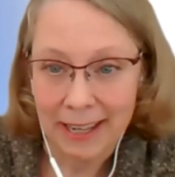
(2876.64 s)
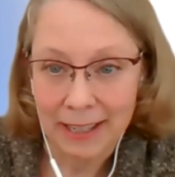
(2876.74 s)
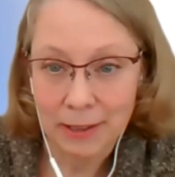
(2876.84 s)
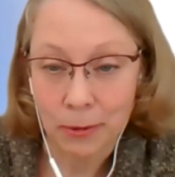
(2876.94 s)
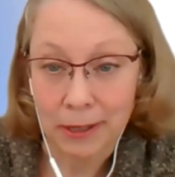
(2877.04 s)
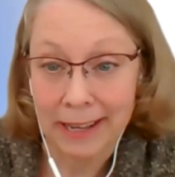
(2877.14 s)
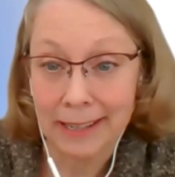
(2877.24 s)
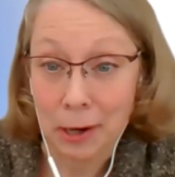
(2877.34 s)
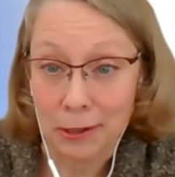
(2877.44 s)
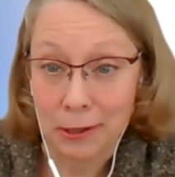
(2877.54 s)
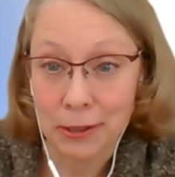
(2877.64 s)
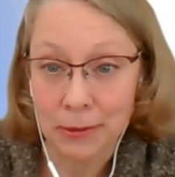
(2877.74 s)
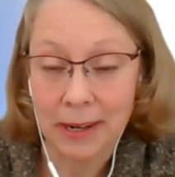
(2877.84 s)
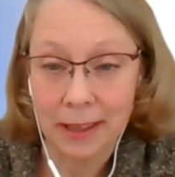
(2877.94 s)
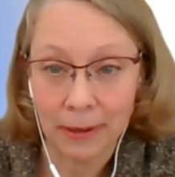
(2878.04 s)
squirting it. It's hard to do
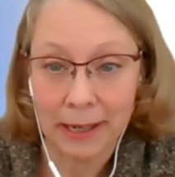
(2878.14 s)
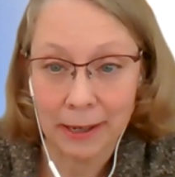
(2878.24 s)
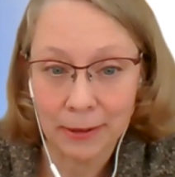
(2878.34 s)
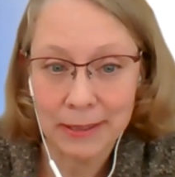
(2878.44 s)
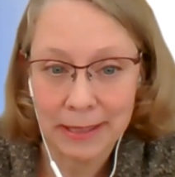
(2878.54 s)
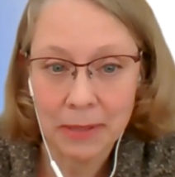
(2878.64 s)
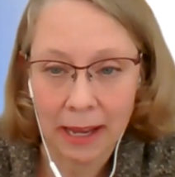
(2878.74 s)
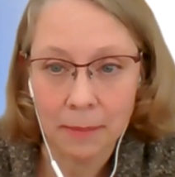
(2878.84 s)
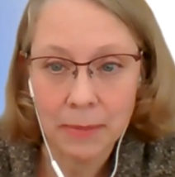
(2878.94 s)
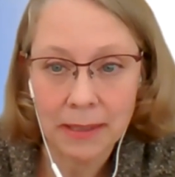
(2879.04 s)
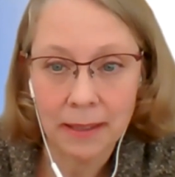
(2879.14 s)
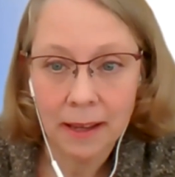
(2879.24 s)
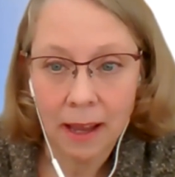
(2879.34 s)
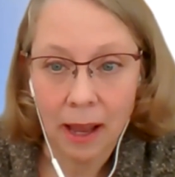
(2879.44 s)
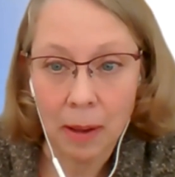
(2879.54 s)
in a 3-year-old sometimes.
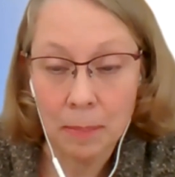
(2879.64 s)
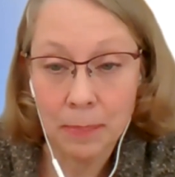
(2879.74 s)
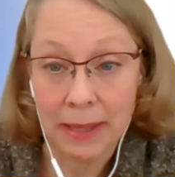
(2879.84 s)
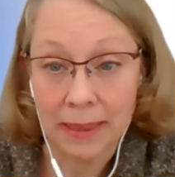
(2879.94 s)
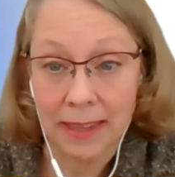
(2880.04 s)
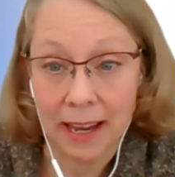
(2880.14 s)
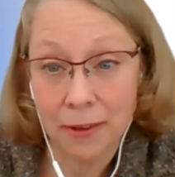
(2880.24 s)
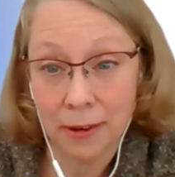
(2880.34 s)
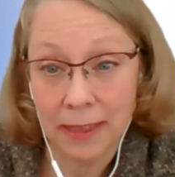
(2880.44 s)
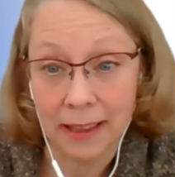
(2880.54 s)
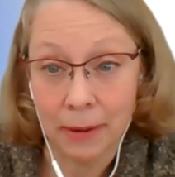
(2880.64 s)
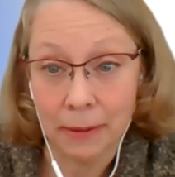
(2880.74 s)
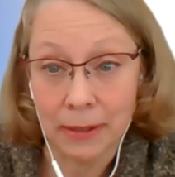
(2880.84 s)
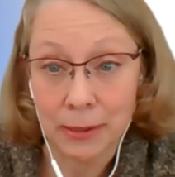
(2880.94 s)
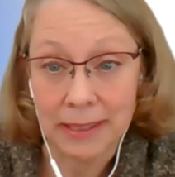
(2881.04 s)
But the other thing that we
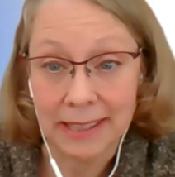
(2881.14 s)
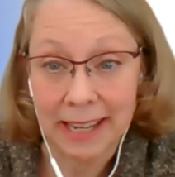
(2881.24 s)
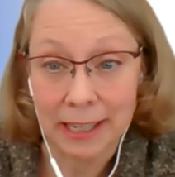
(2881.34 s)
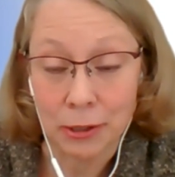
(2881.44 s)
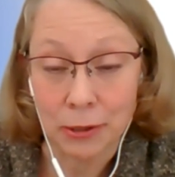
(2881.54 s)
would do is get